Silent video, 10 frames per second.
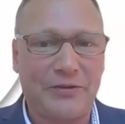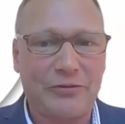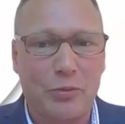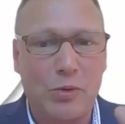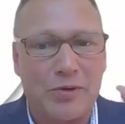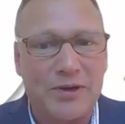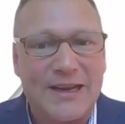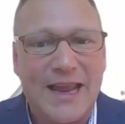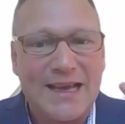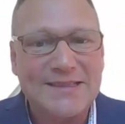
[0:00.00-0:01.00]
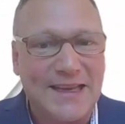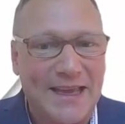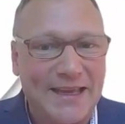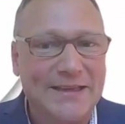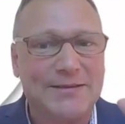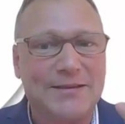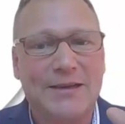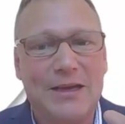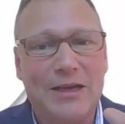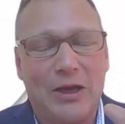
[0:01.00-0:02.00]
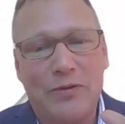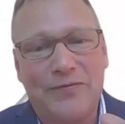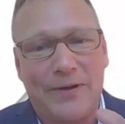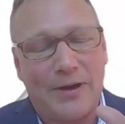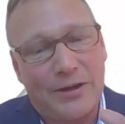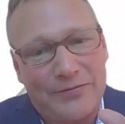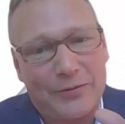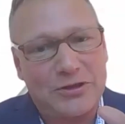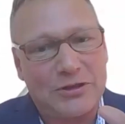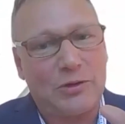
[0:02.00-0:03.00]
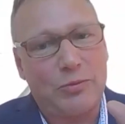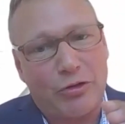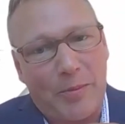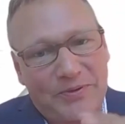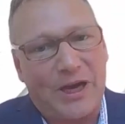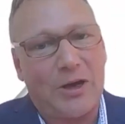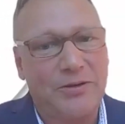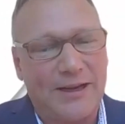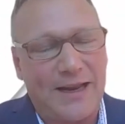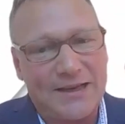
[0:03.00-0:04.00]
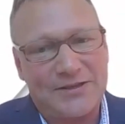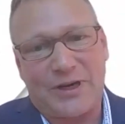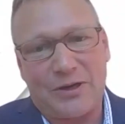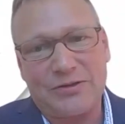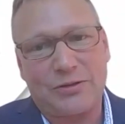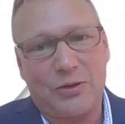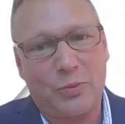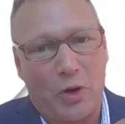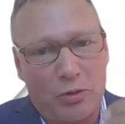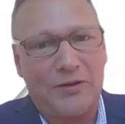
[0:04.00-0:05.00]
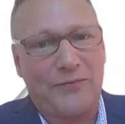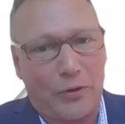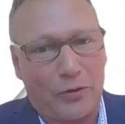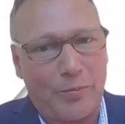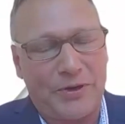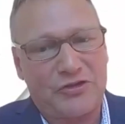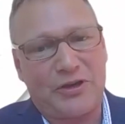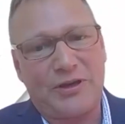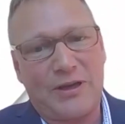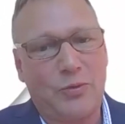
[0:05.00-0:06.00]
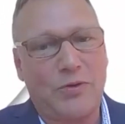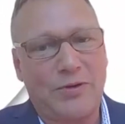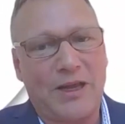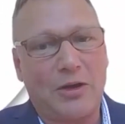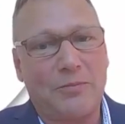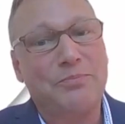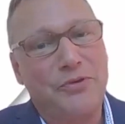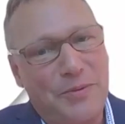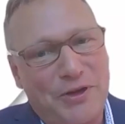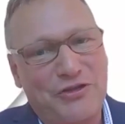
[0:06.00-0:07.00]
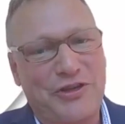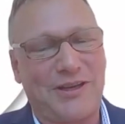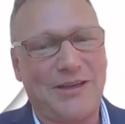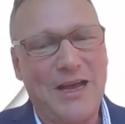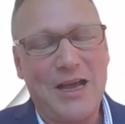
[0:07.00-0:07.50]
So we were in the last 8, and unfortunately we dropped out in the last round. So only 4 were pitching, and we were like pre-pitching.